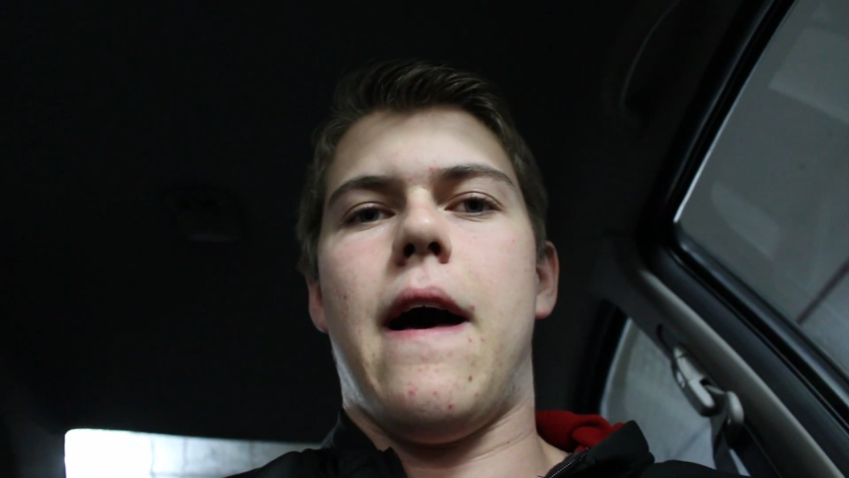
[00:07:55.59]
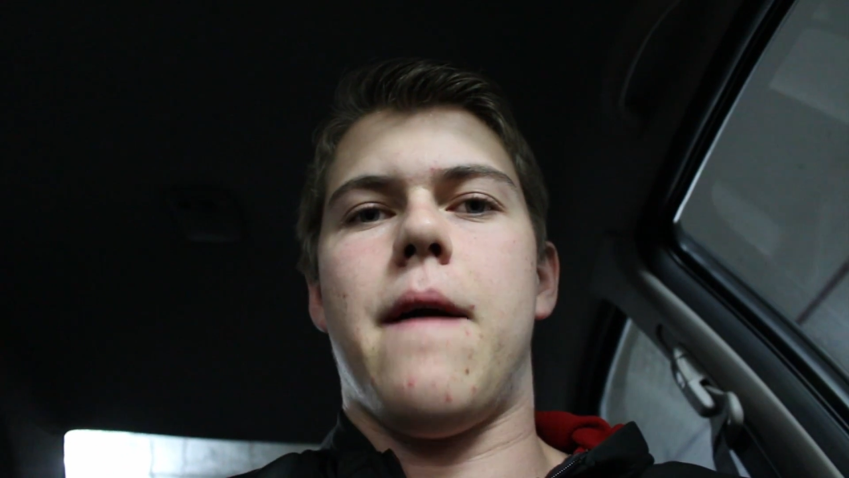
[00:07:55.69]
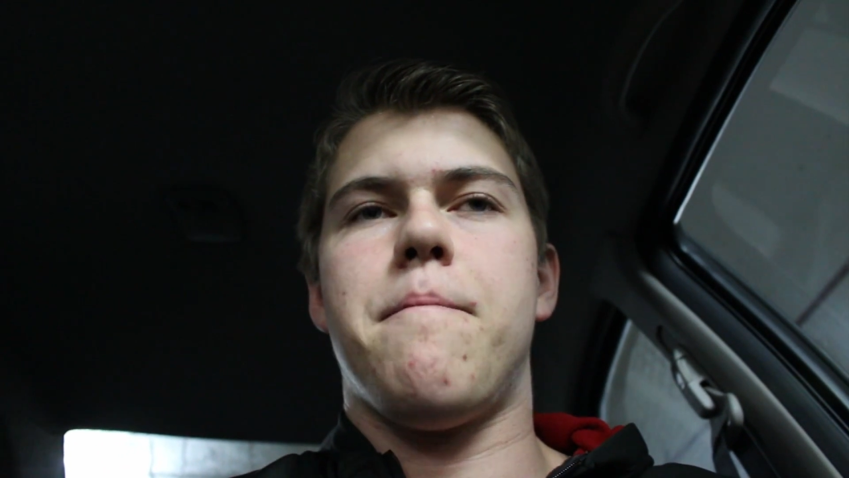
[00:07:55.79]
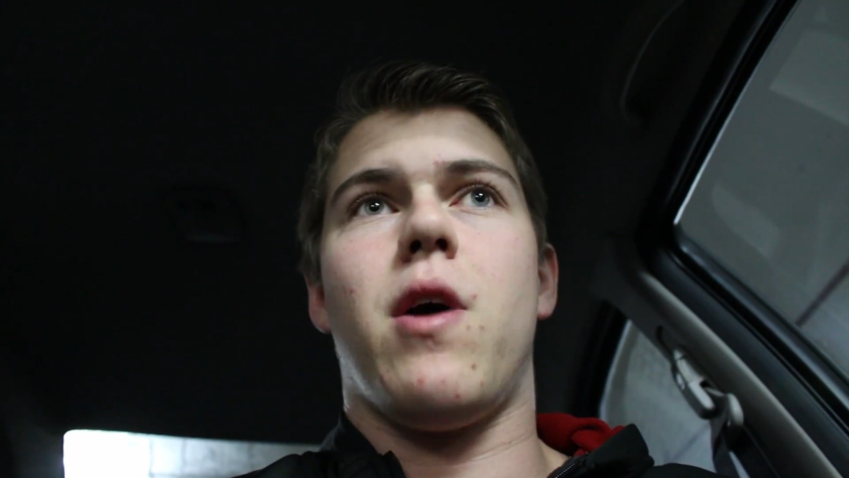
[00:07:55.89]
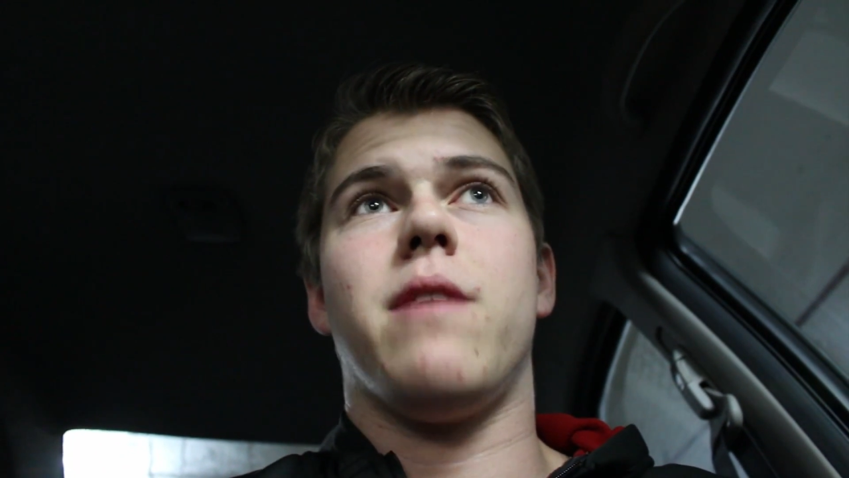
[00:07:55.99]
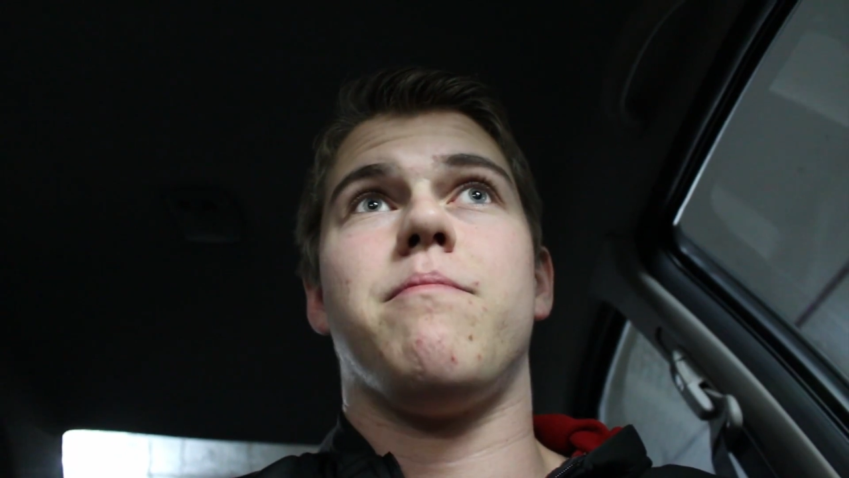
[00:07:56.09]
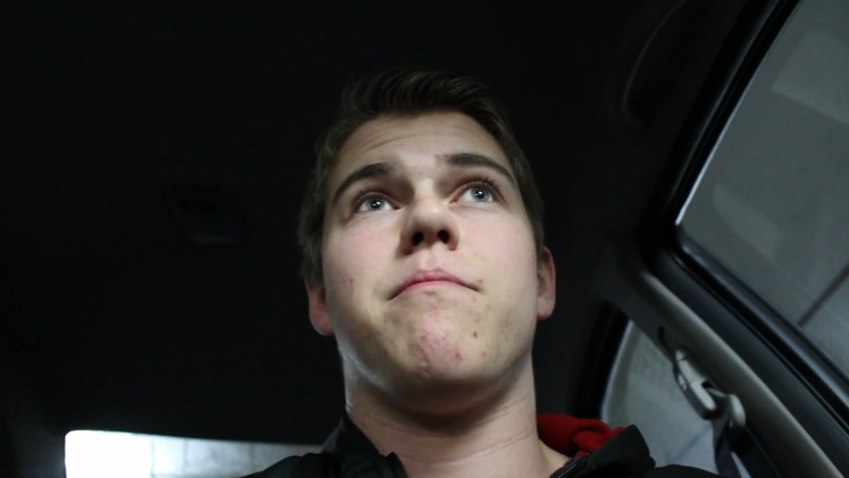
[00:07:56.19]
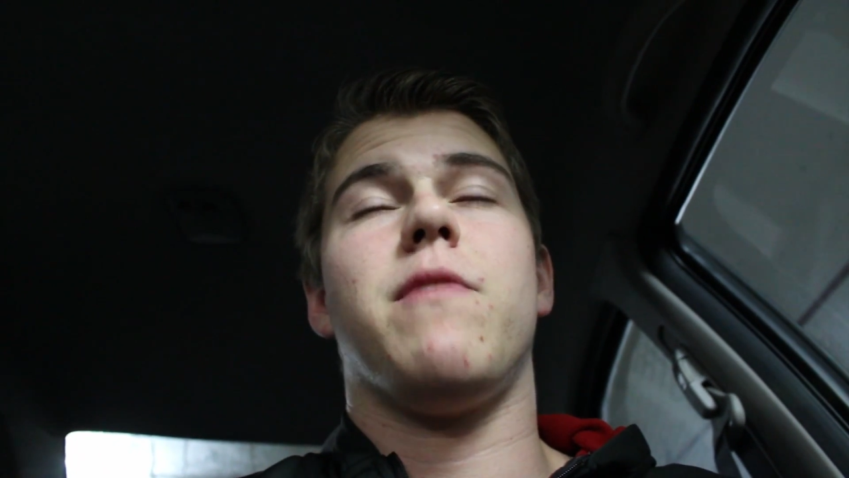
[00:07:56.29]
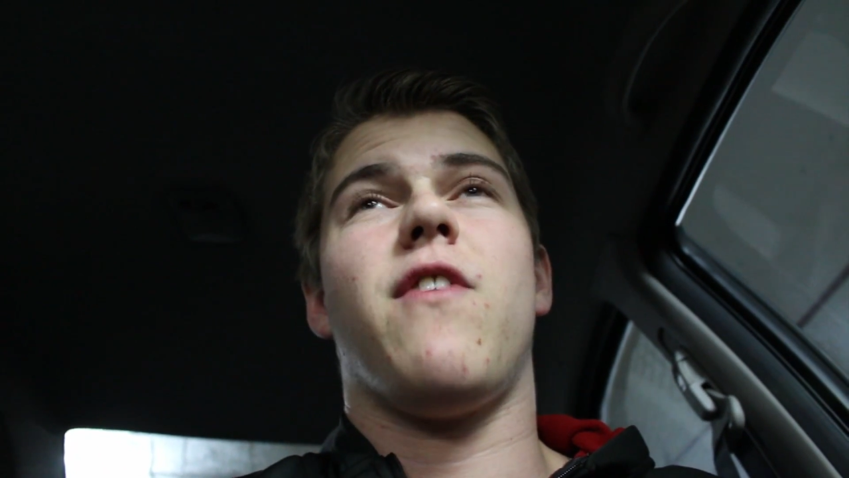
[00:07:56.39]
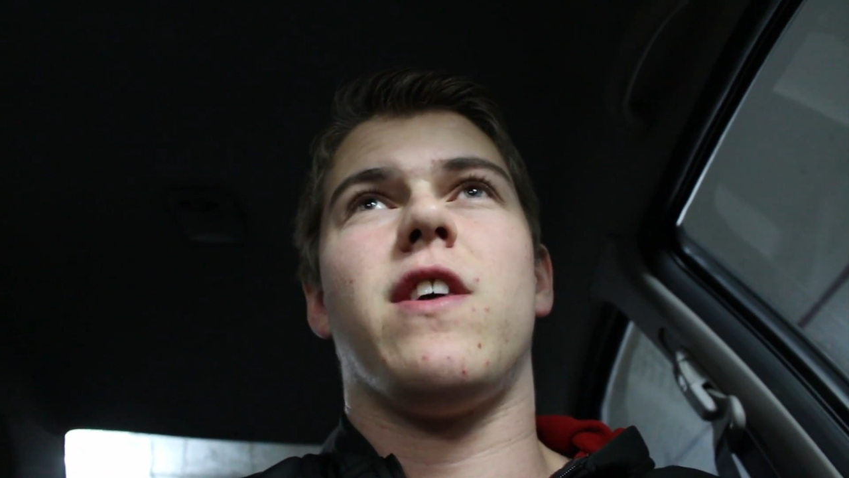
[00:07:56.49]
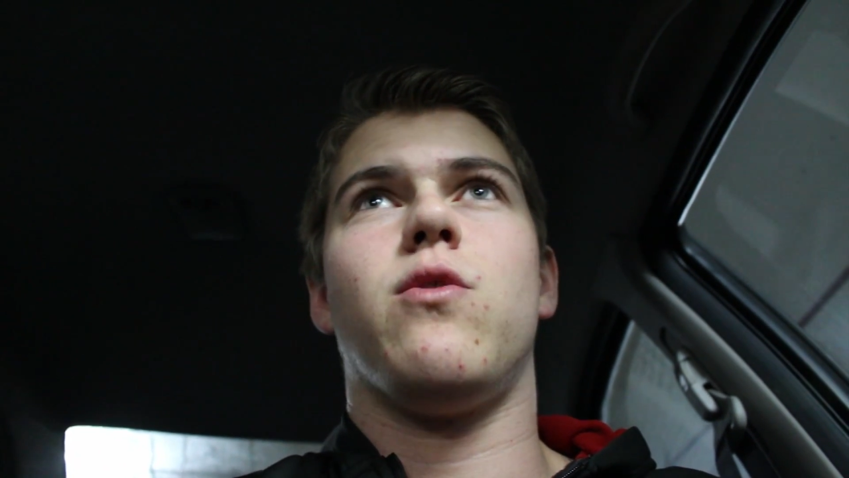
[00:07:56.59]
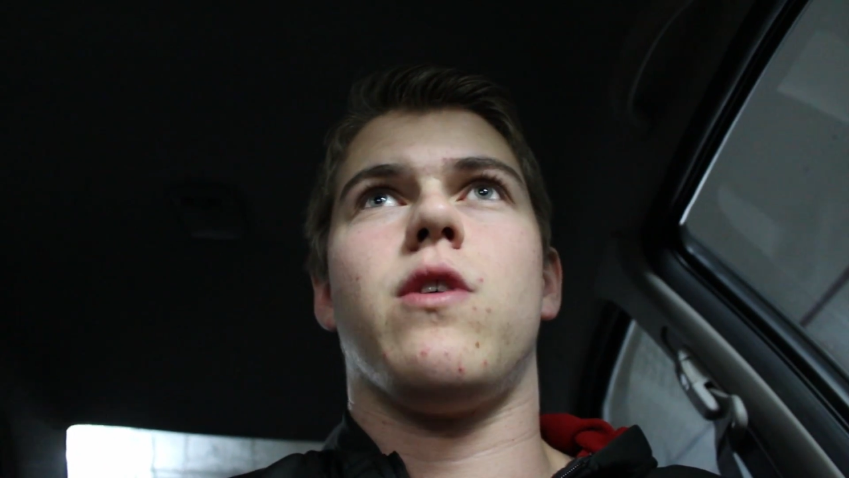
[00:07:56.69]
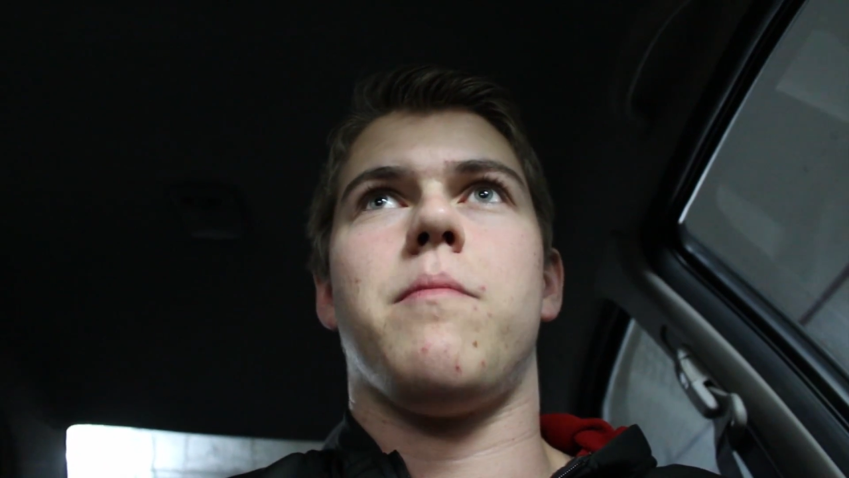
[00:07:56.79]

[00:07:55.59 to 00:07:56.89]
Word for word: Uh, might, if I do it,